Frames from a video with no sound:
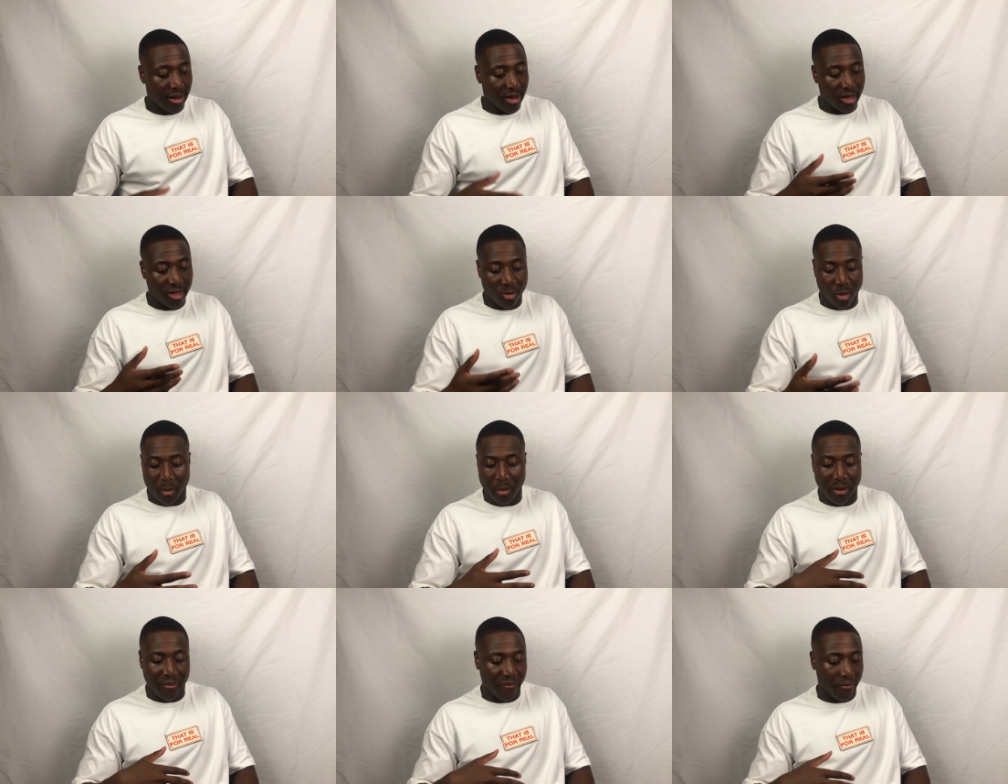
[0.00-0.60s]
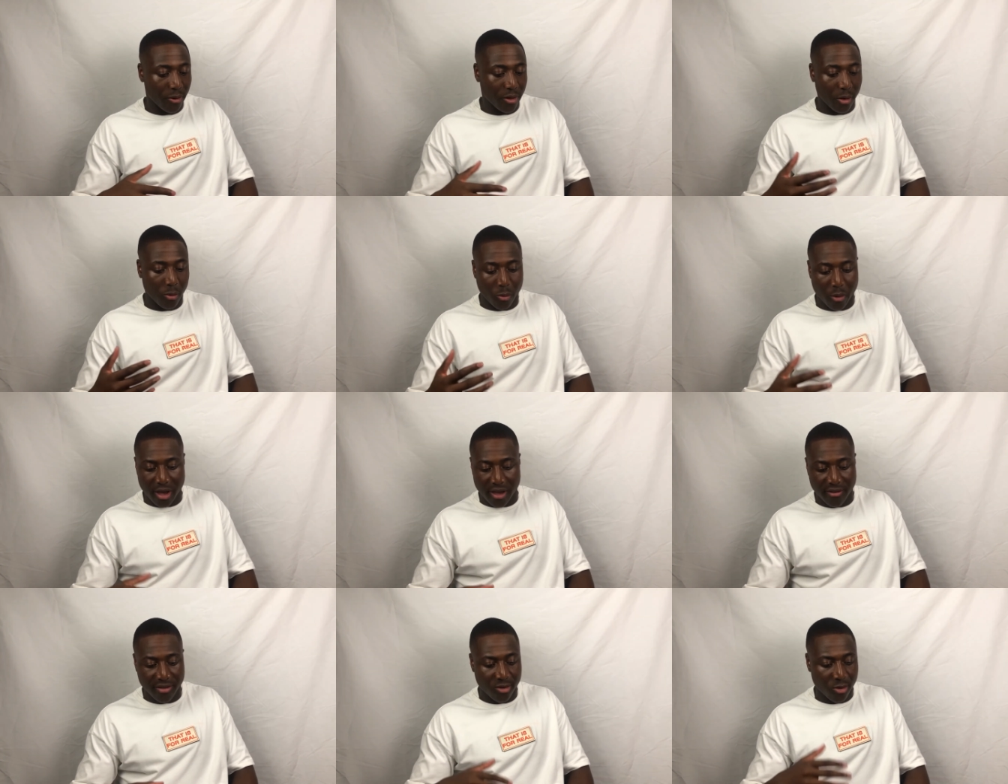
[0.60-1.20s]
Swimming through the
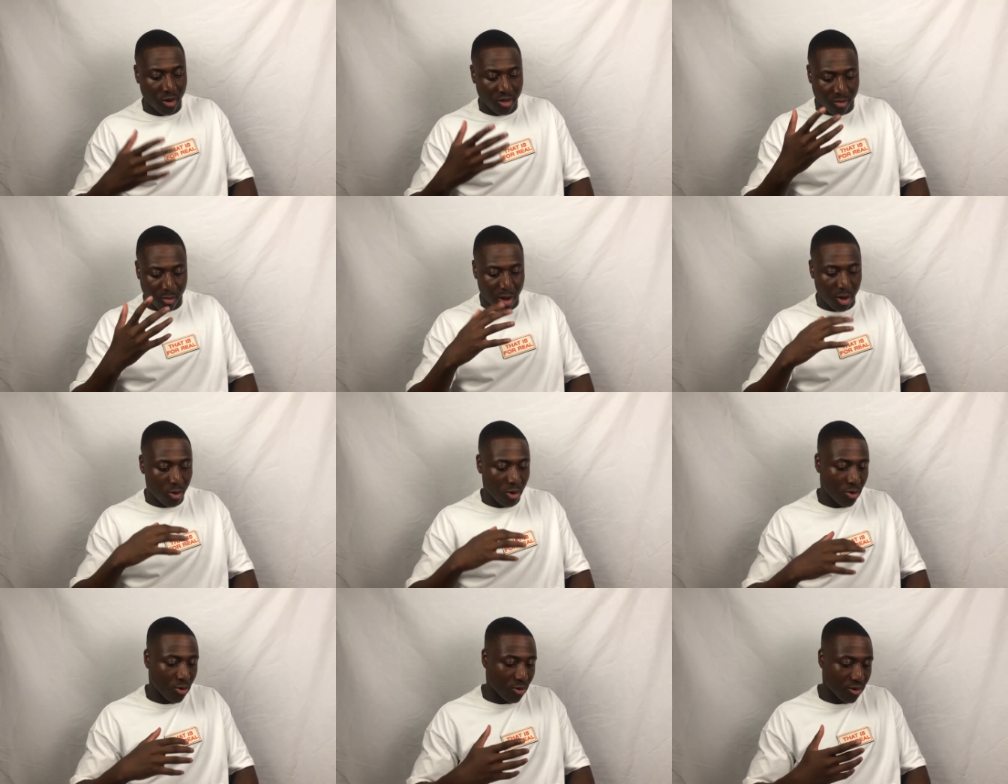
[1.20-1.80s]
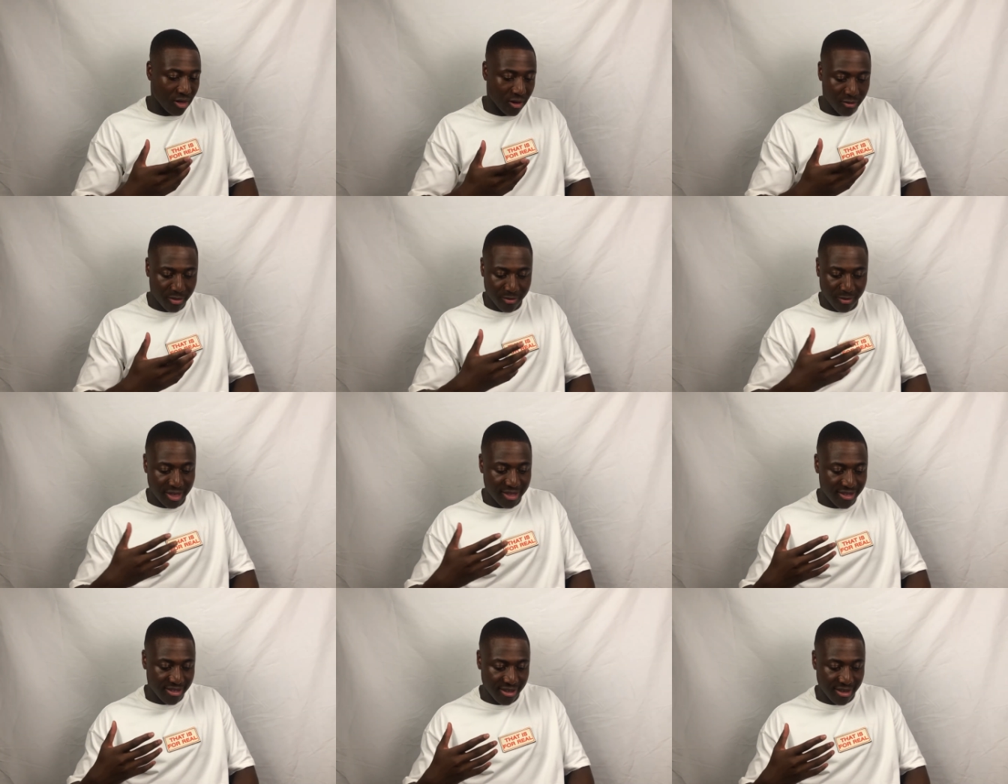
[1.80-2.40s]
waves, God's my goggles helps me
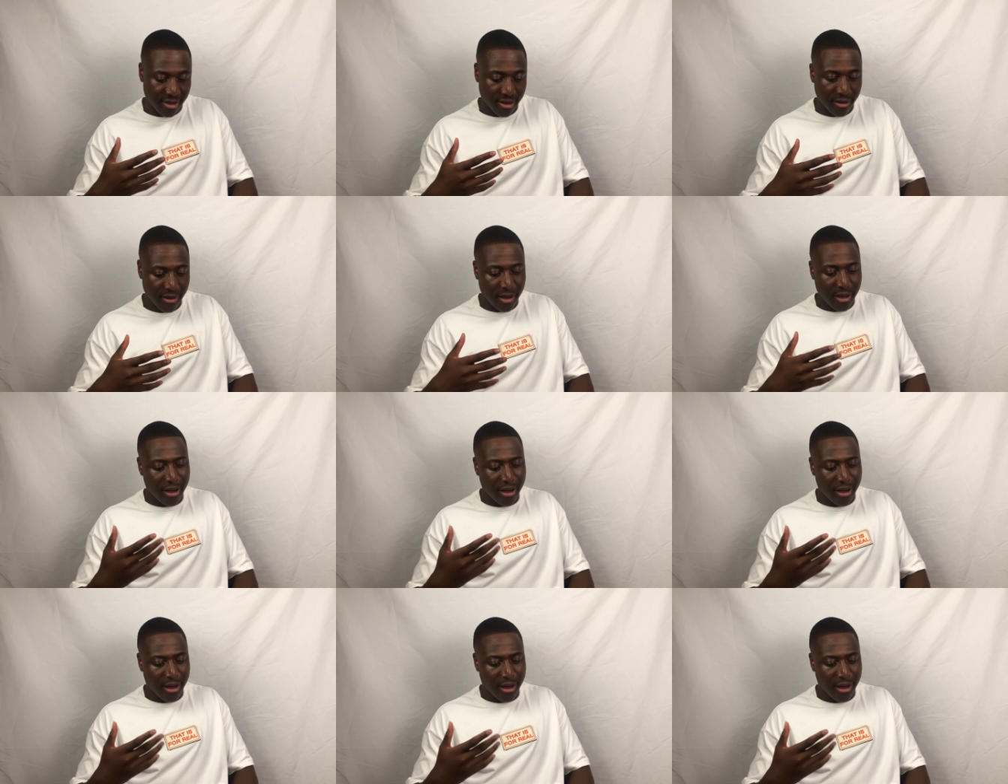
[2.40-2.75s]
see.